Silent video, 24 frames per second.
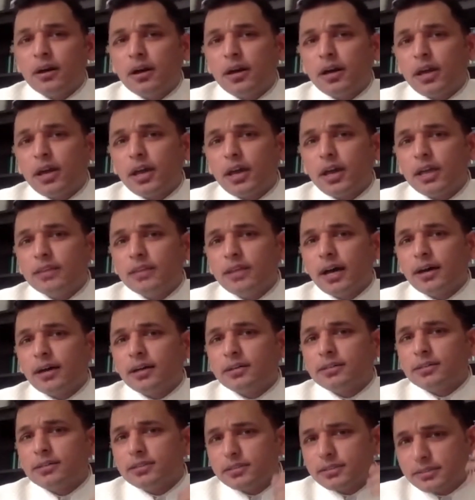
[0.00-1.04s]
in the
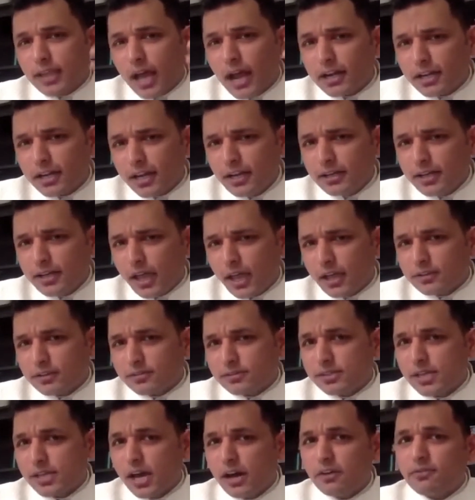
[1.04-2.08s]
starting days,
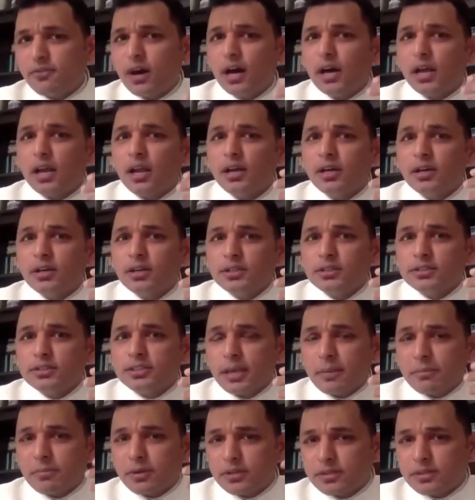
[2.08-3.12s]
there were
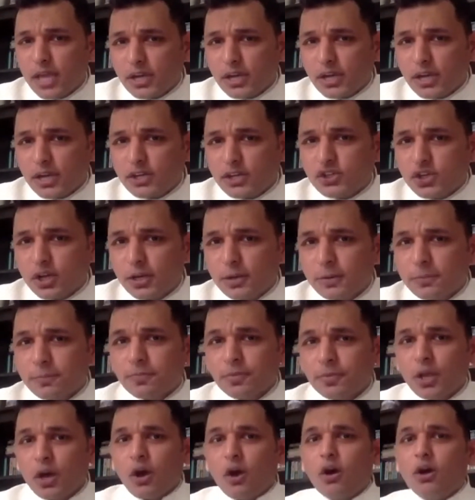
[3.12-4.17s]
some rejection
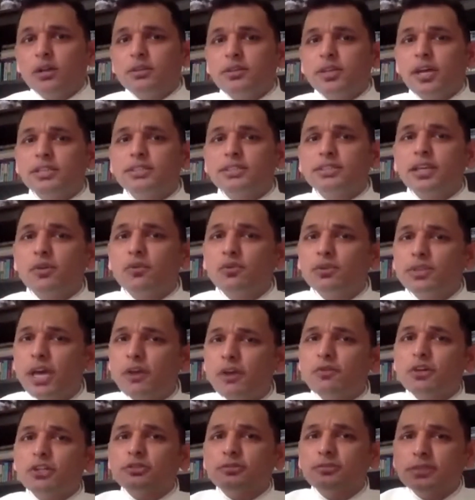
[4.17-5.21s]
or there
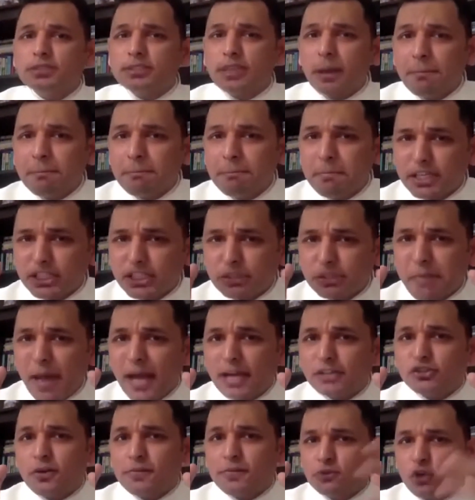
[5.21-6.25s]
was some
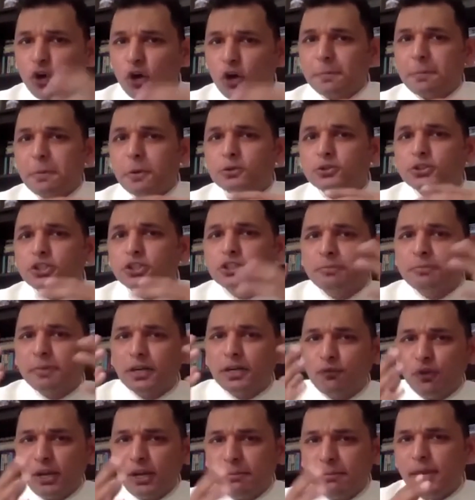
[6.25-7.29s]
mismatch of thought process
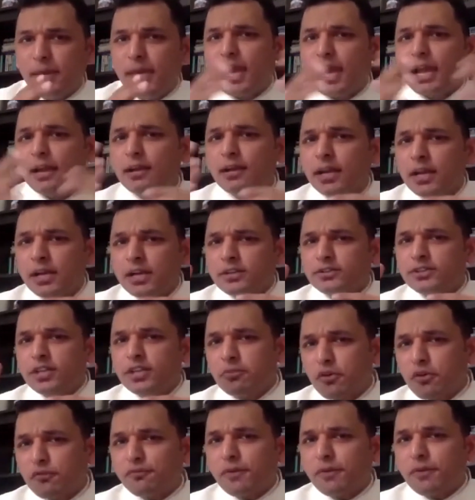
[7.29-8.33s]
between me and some
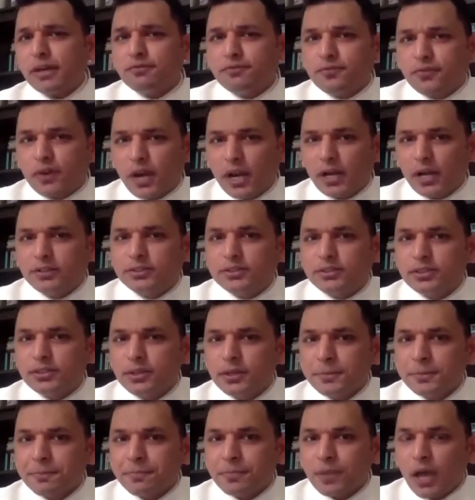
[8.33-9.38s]
of my friends.
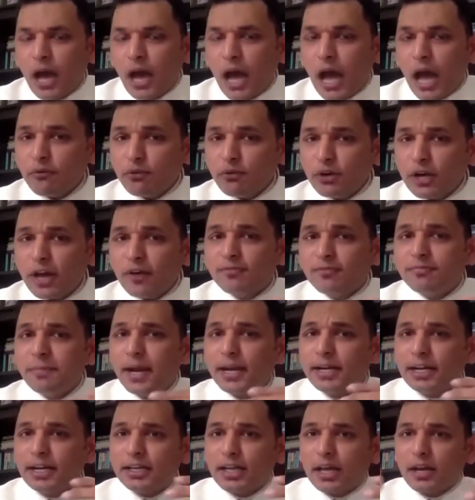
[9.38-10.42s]
I would have
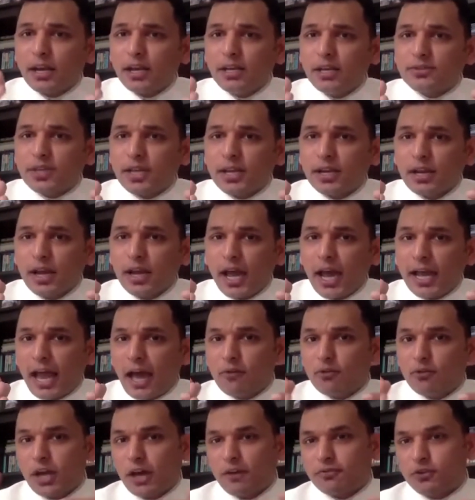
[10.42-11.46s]
made it a reason and I
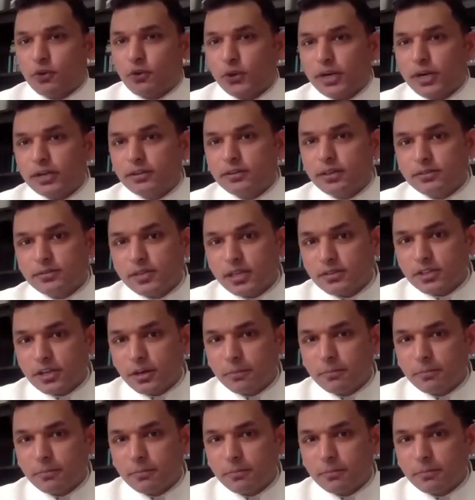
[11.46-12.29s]
would have quitted the system.